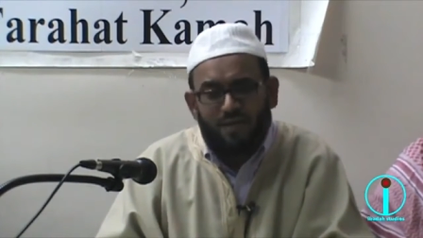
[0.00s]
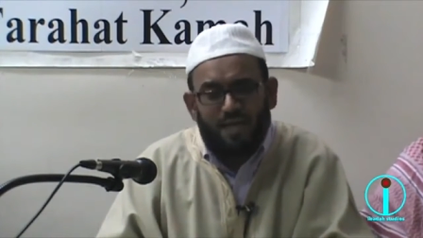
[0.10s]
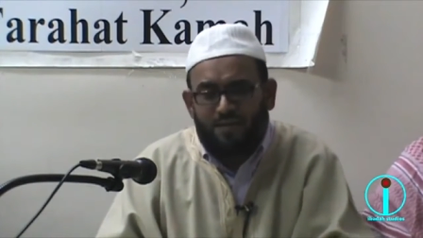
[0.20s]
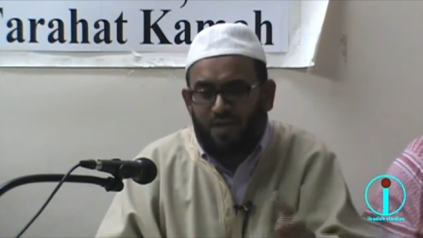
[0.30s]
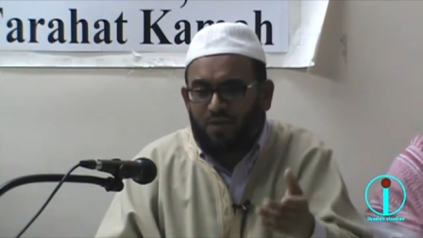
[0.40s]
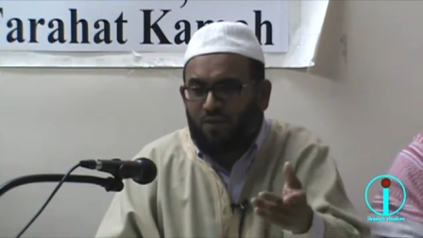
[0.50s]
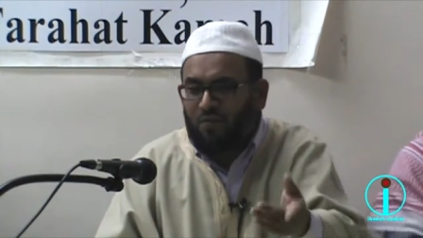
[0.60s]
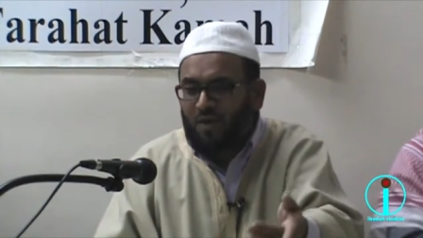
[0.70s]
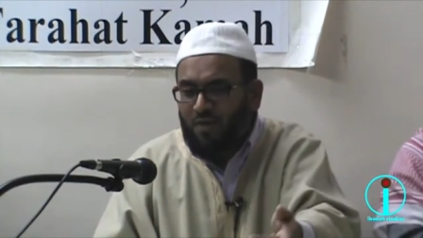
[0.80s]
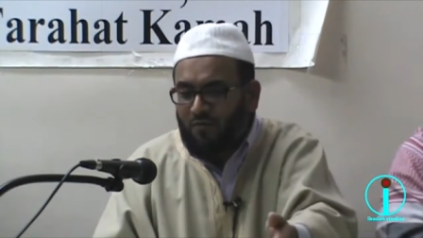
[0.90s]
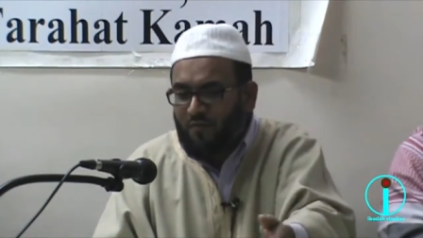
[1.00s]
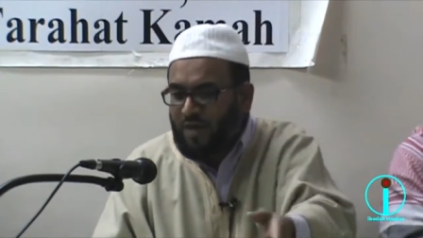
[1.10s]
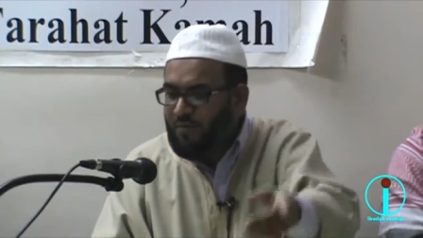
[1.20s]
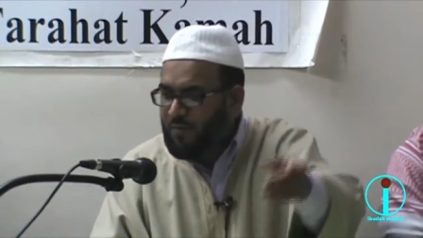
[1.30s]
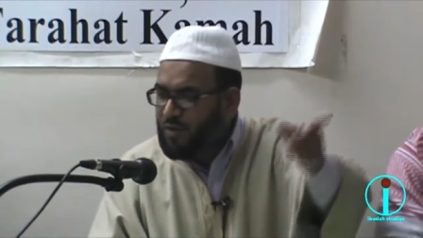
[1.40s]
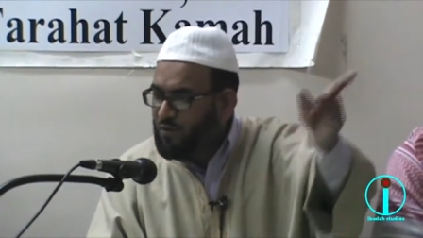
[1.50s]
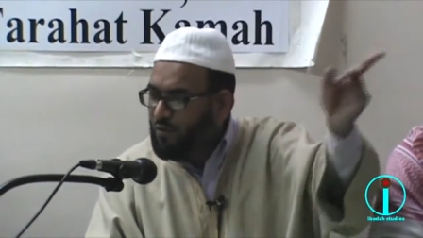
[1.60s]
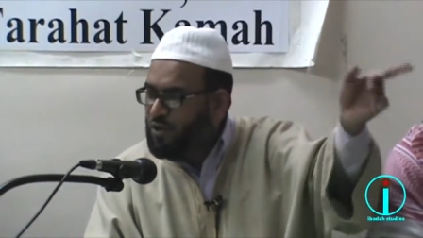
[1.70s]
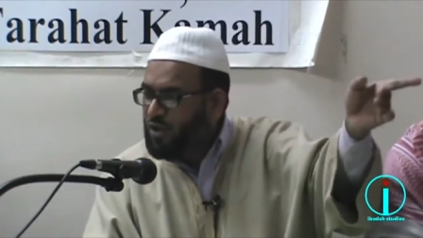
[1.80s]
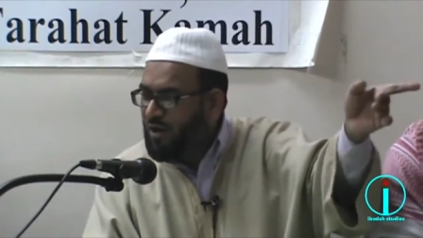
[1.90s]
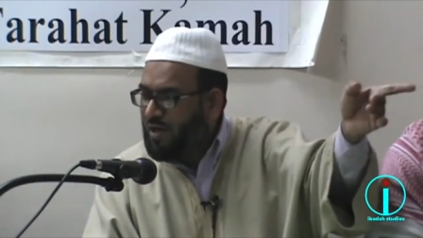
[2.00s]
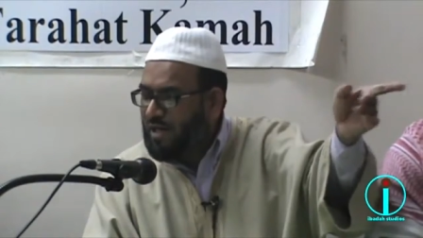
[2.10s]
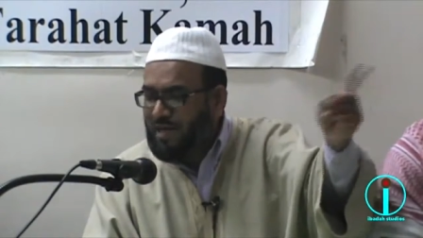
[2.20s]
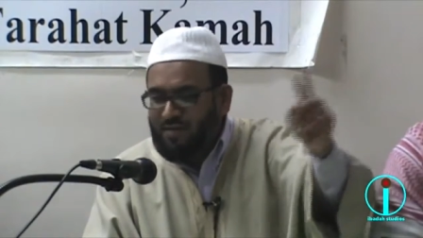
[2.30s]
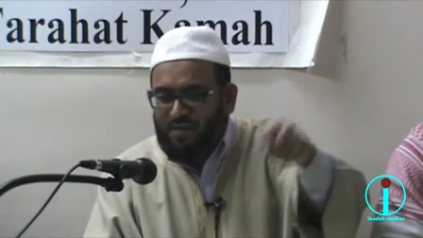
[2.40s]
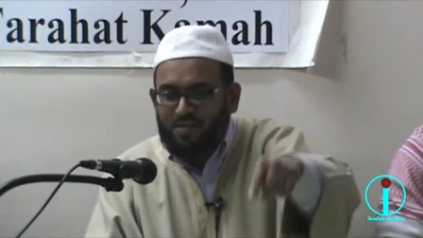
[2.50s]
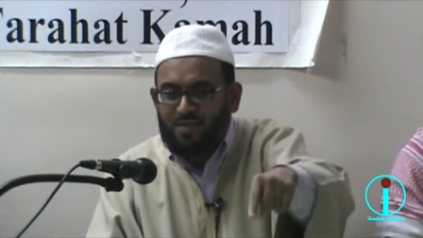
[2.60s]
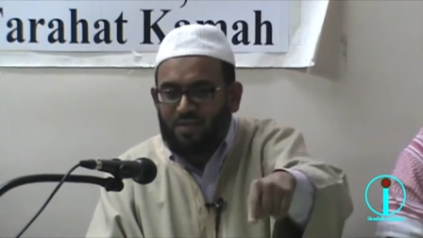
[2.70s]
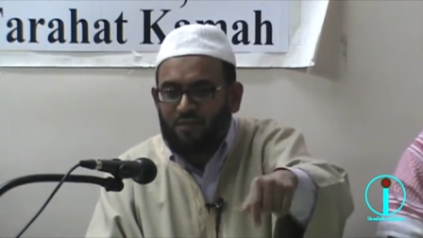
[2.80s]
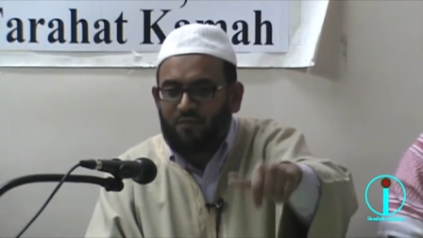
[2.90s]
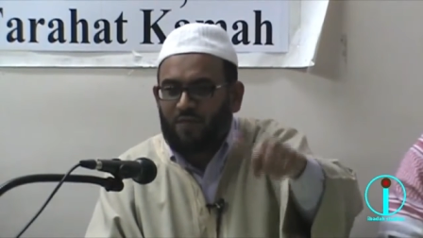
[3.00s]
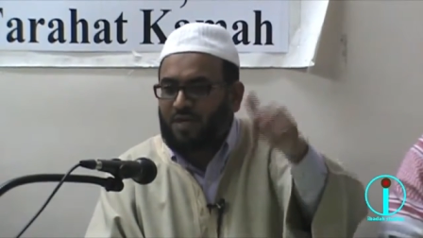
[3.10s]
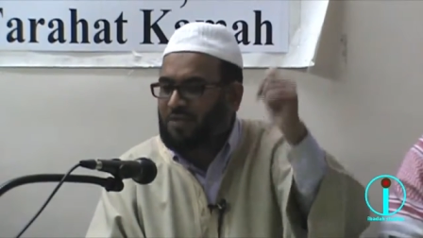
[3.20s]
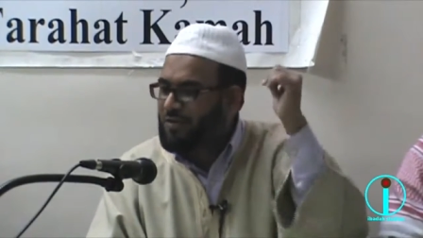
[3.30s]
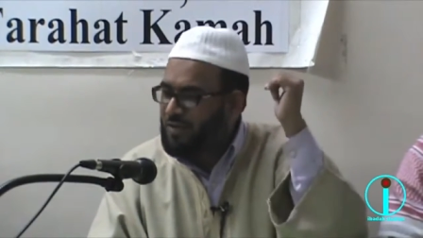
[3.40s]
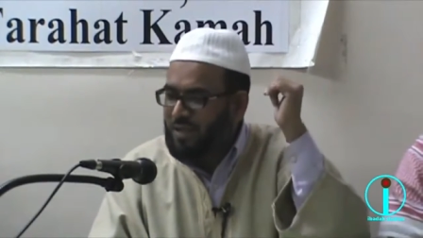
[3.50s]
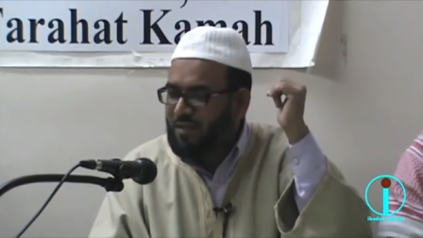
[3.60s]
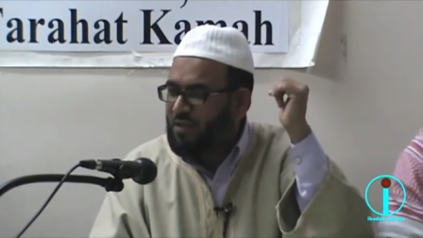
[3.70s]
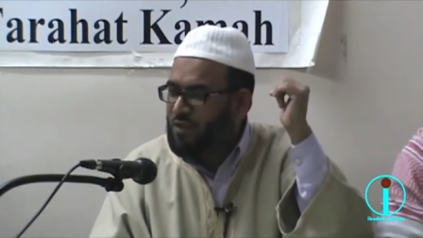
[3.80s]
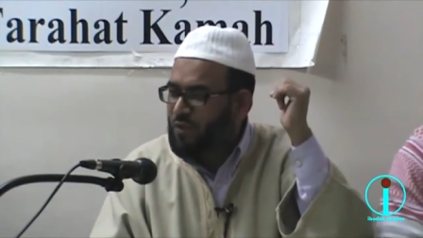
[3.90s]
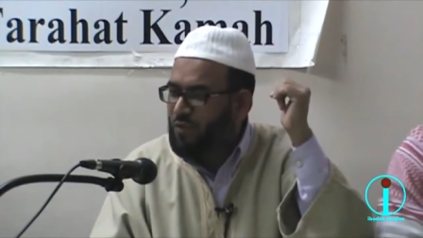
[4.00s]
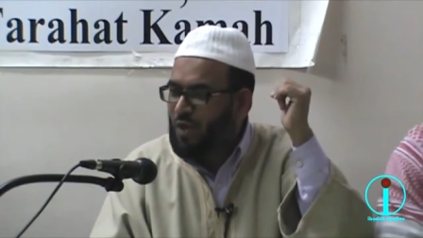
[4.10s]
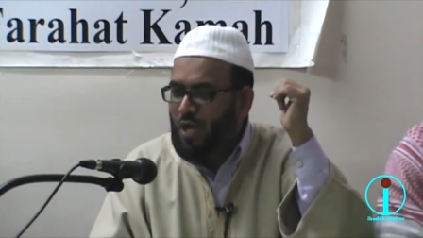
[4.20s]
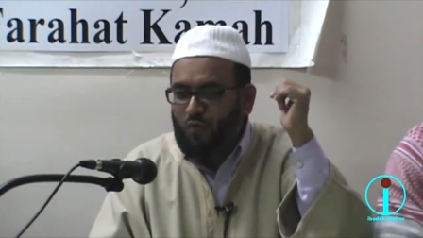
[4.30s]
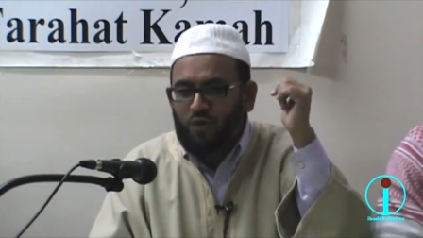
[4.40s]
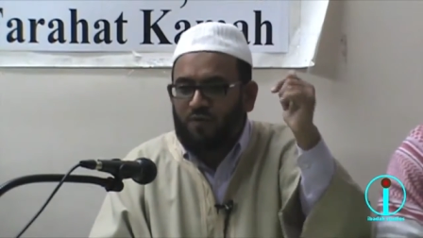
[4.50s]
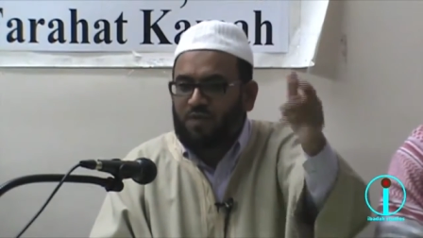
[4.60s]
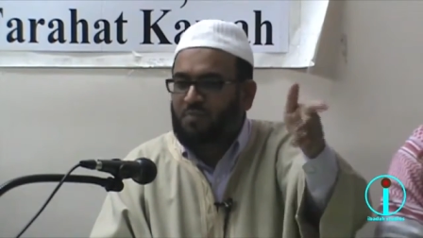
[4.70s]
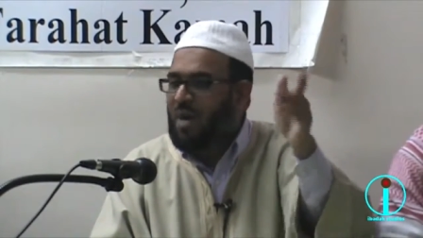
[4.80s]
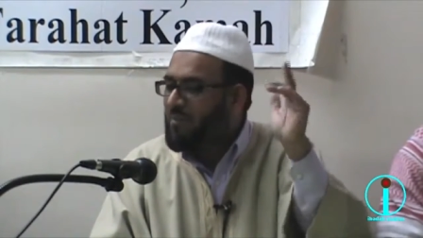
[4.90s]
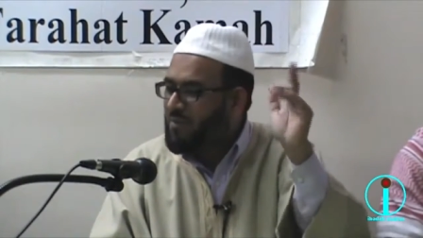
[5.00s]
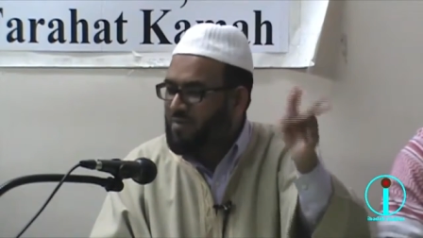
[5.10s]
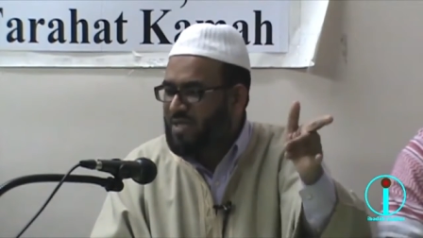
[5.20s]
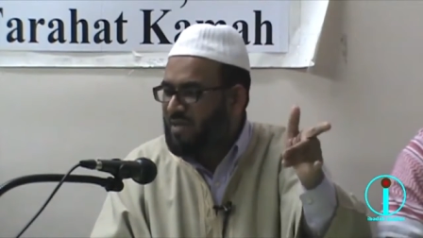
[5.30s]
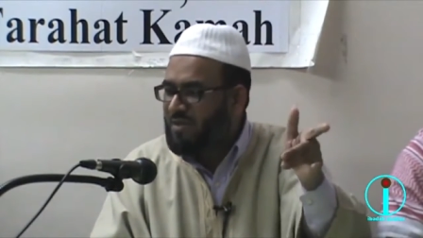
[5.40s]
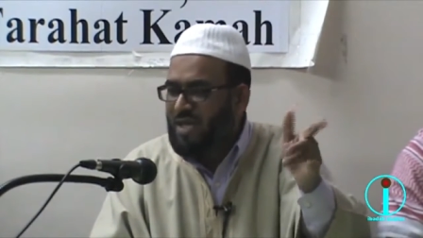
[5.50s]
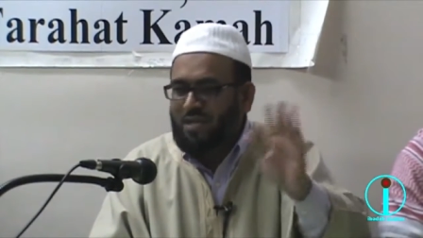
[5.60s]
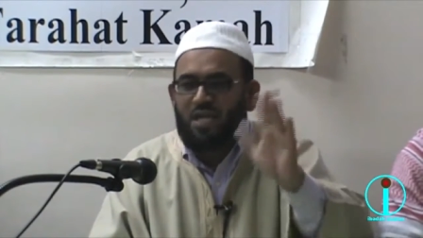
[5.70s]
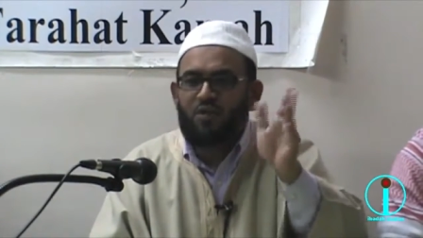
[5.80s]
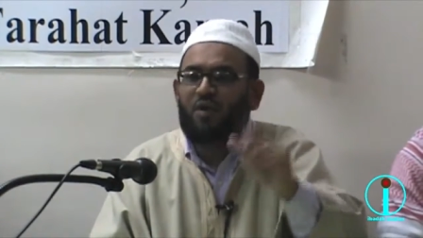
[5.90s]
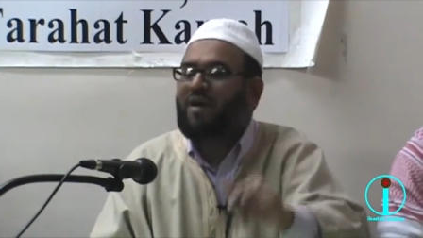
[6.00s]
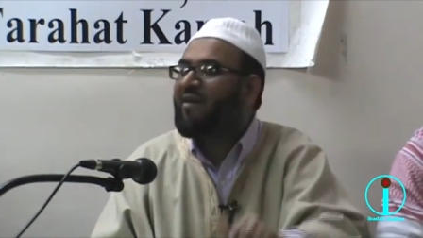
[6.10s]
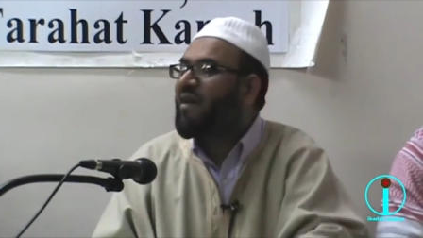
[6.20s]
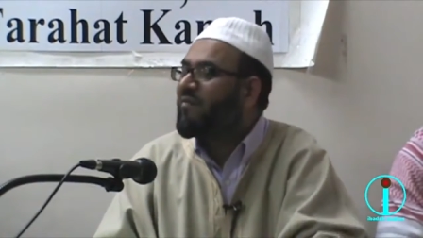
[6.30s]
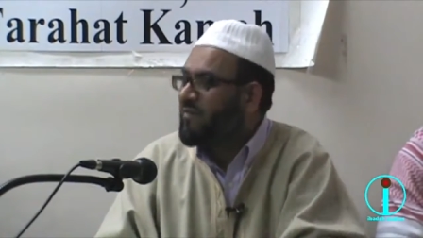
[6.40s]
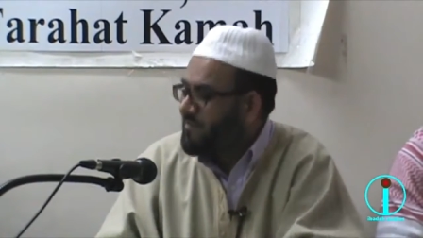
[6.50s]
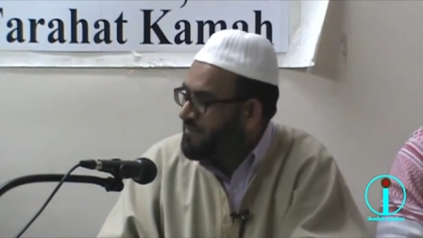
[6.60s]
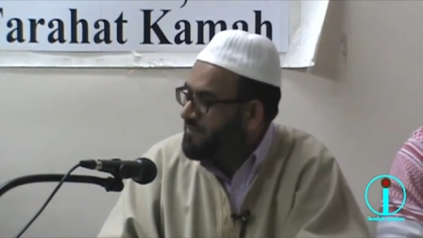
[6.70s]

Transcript: That day, your friend from the school, John, sister, your friend Christina in the school, who gave you the pop music, they're nowhere around.